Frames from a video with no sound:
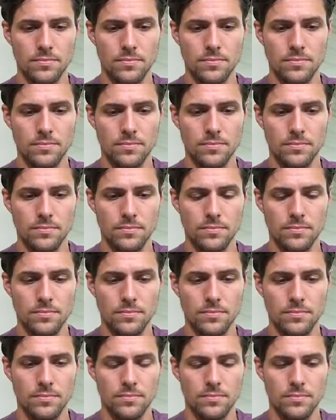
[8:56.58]

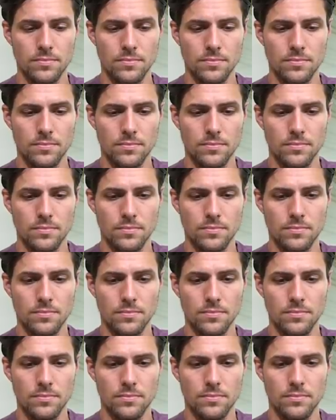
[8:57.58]

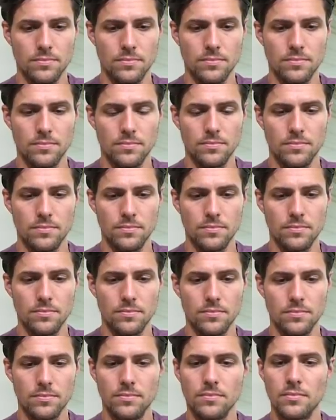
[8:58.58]

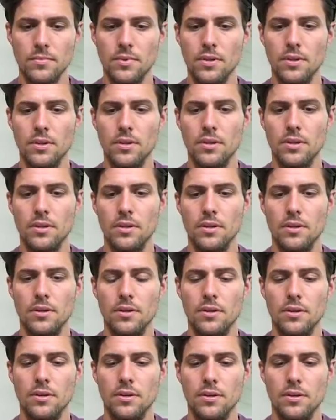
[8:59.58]

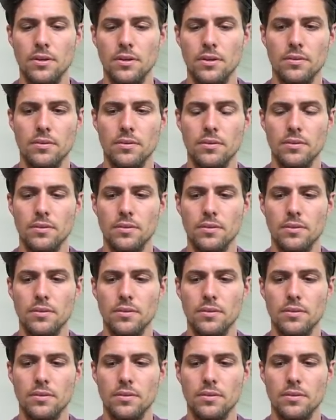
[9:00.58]
(not speaking)